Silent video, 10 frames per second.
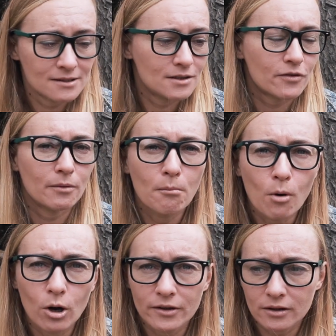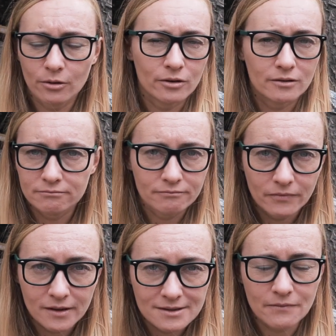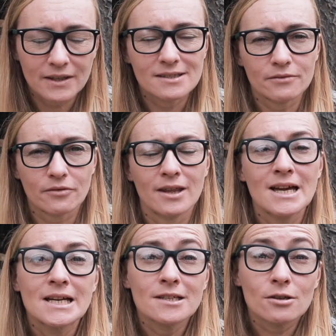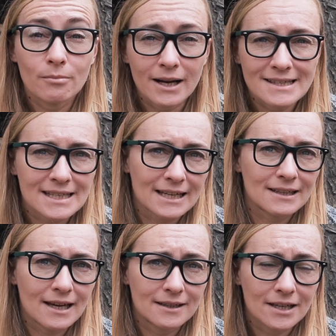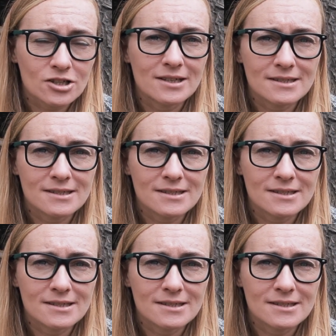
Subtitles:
different model or something different. So buying secondhand actually